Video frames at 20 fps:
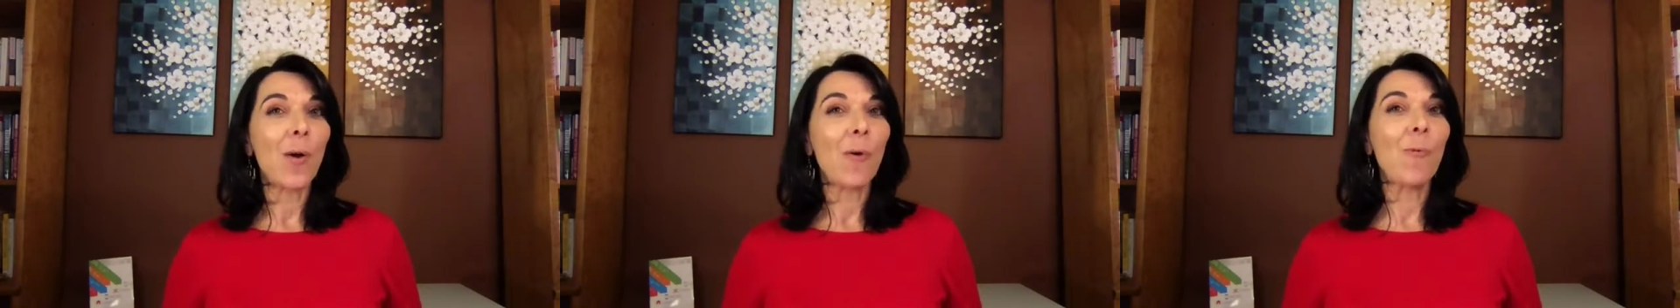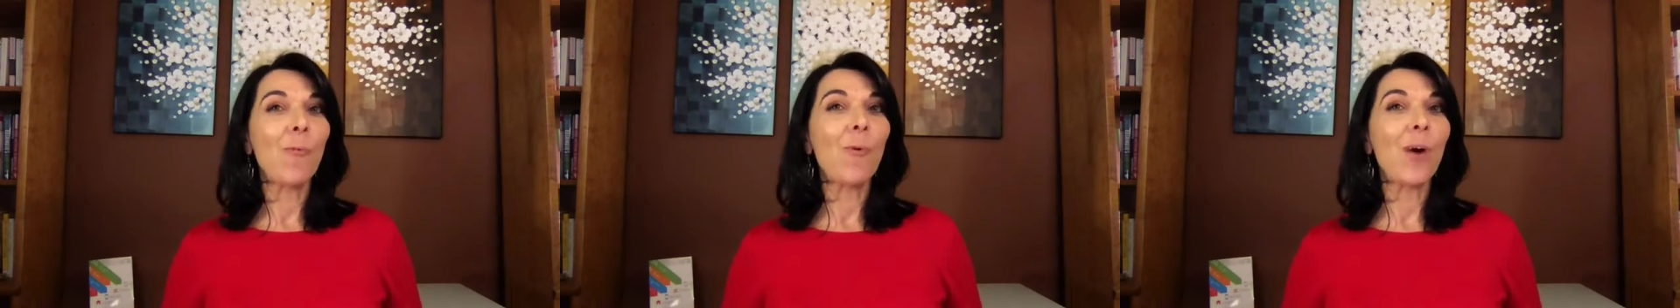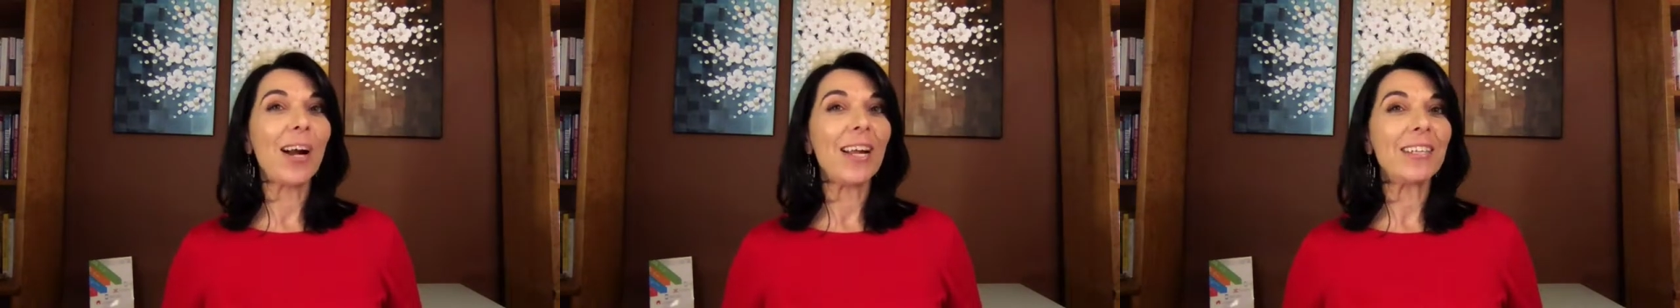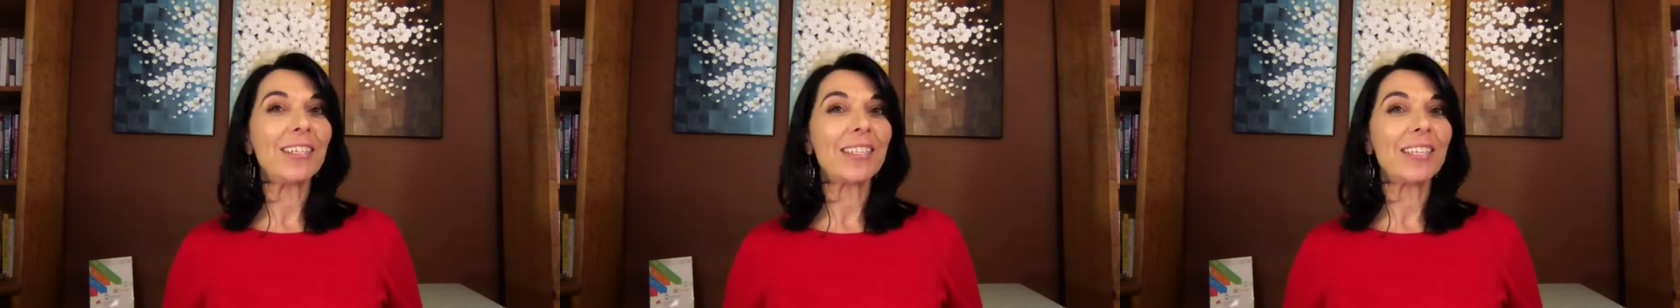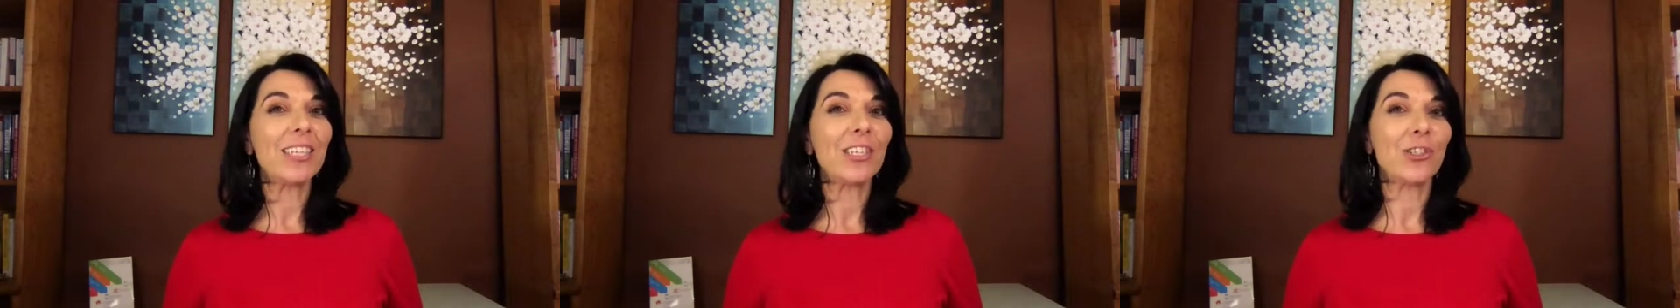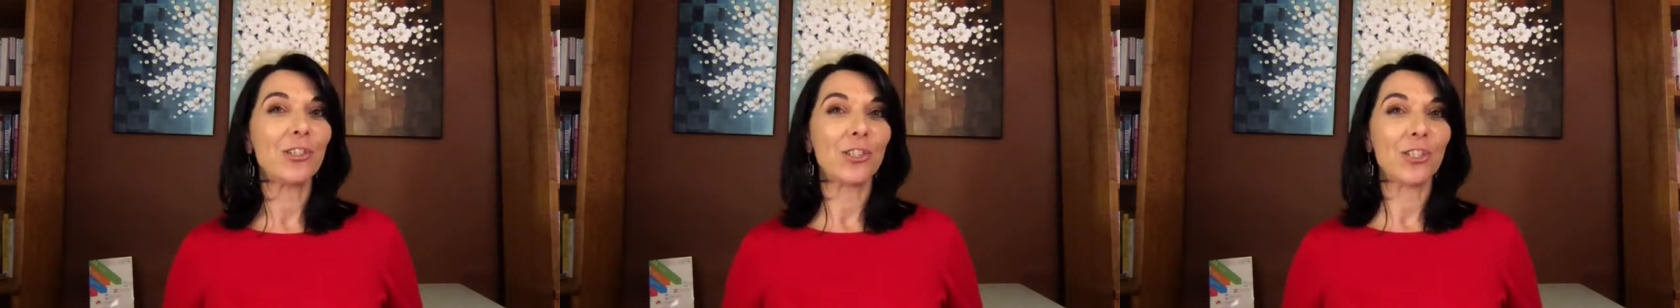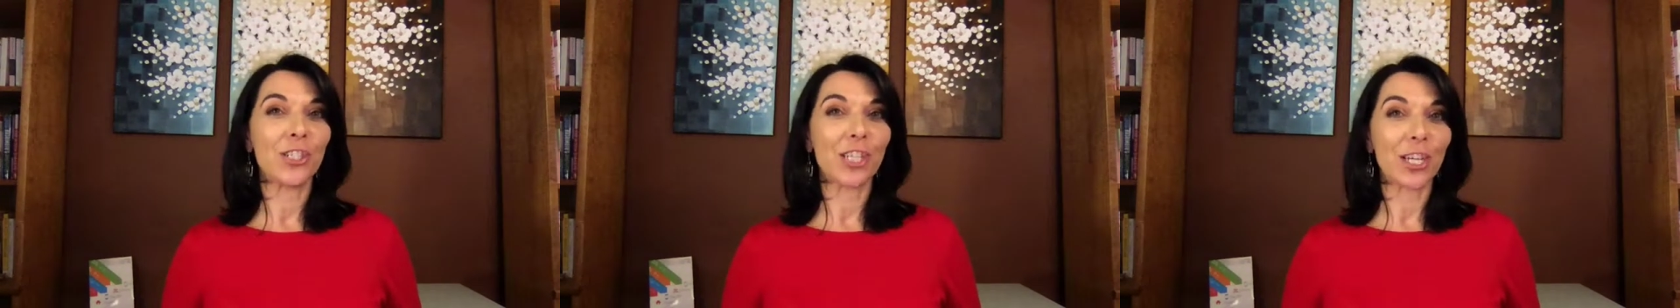what is
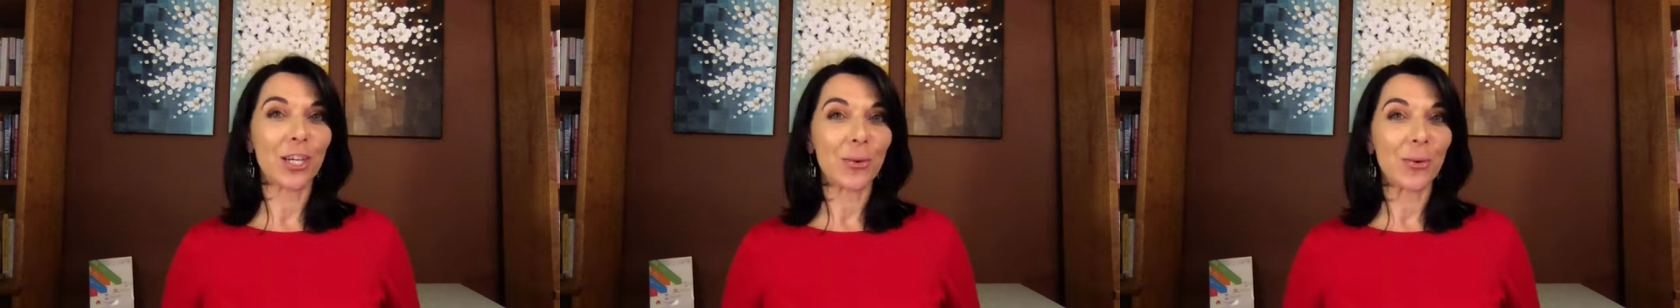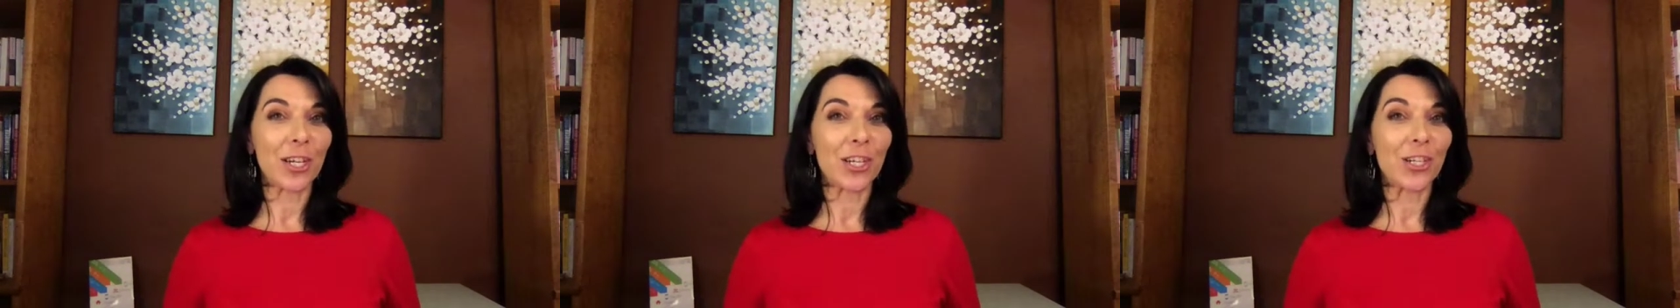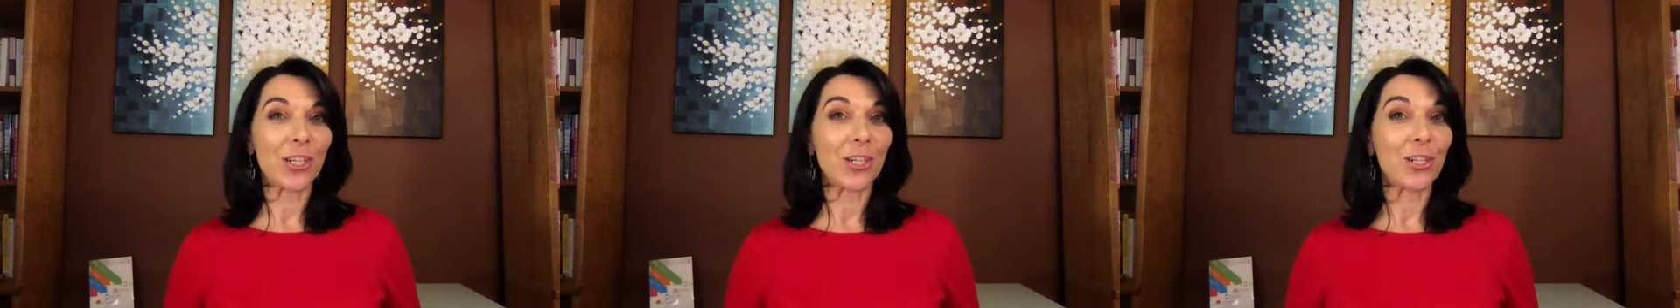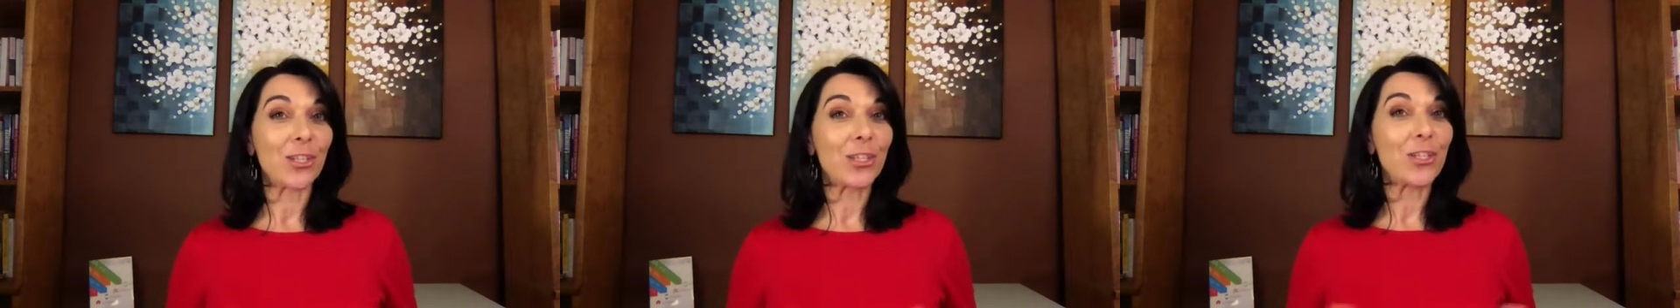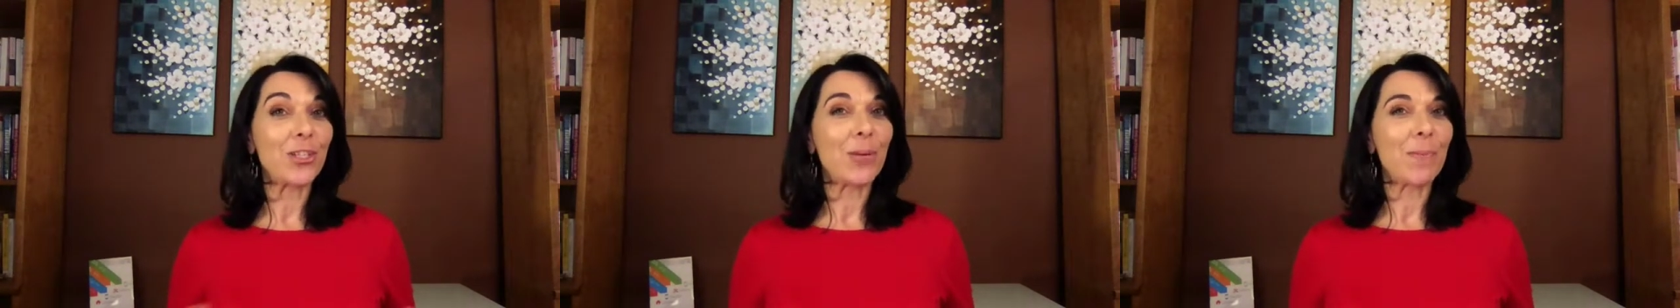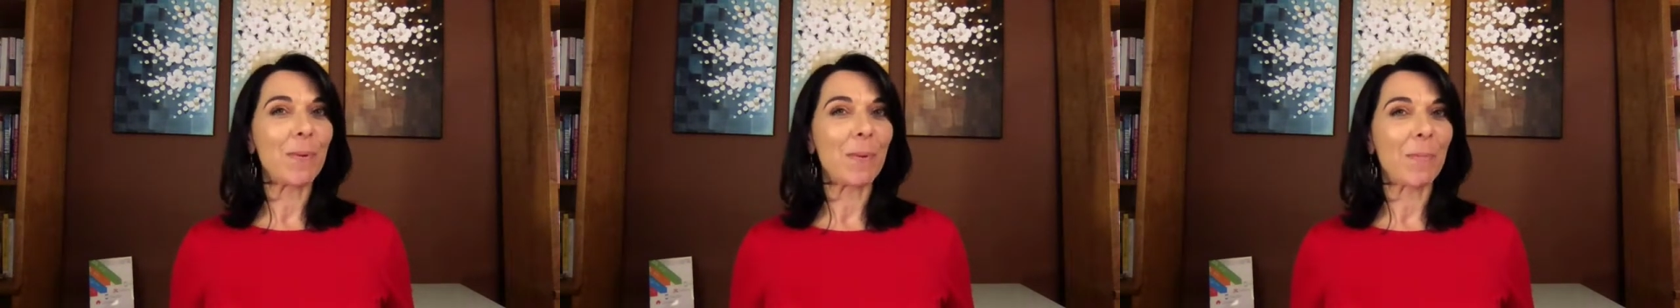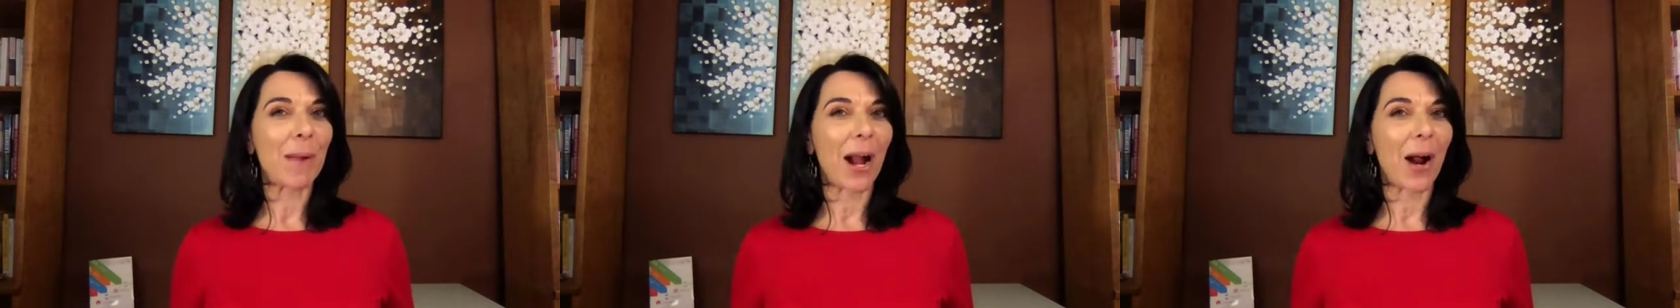your generational
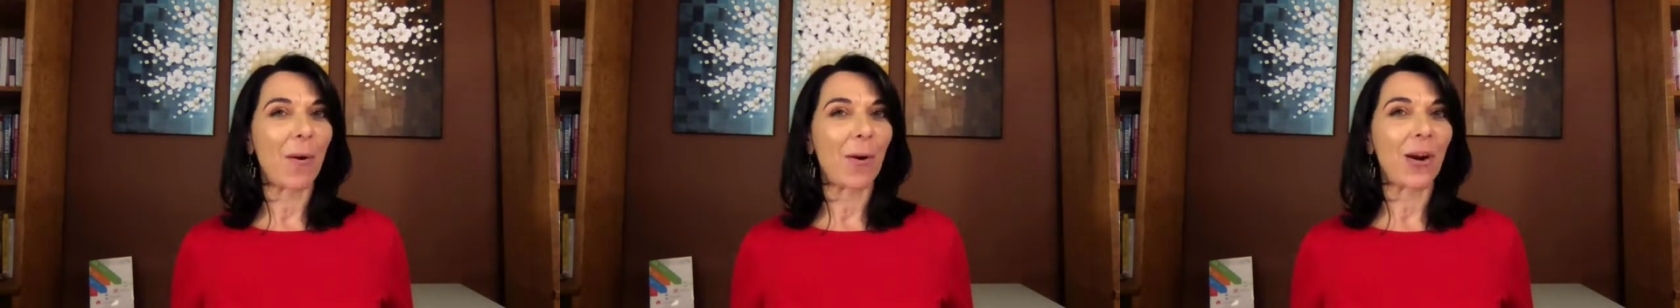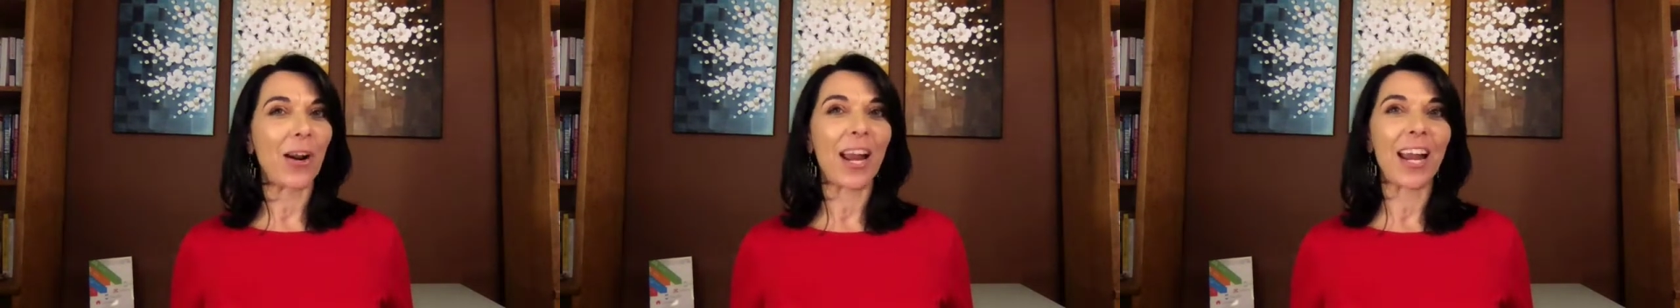superpower